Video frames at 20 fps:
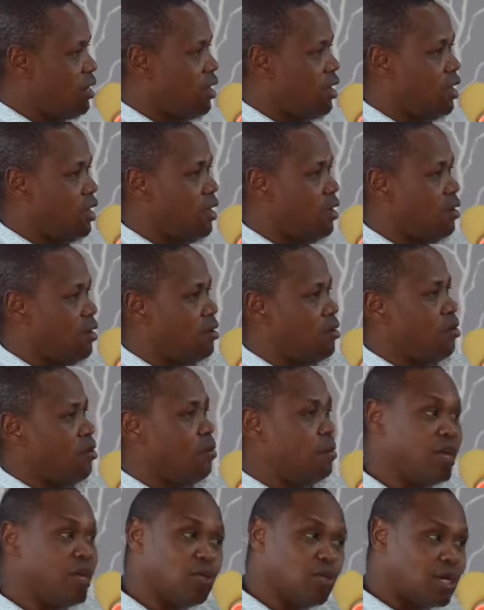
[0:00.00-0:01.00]

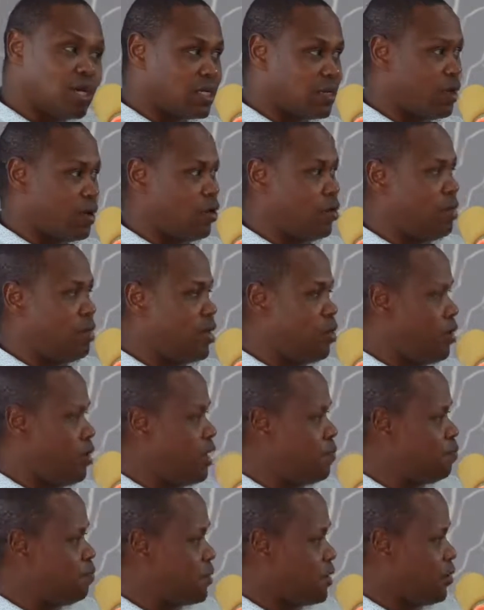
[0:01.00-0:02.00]
Obey
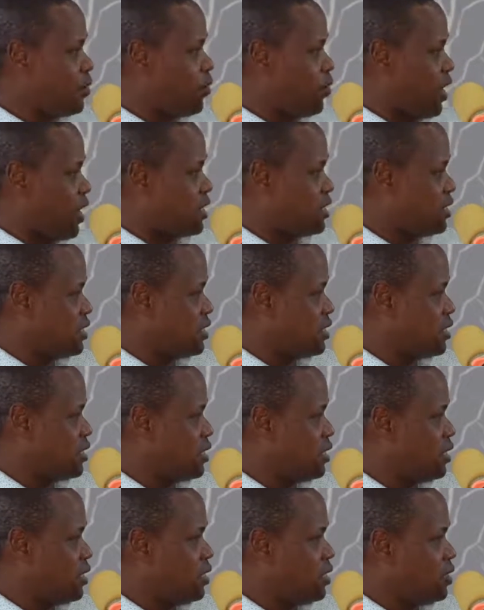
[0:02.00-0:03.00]
your
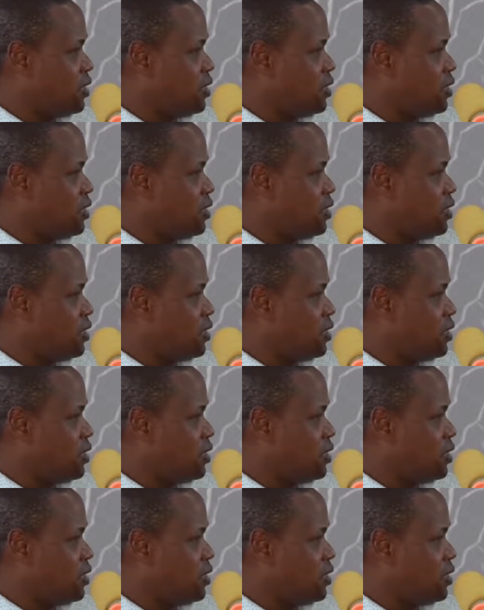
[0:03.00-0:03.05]
thirst.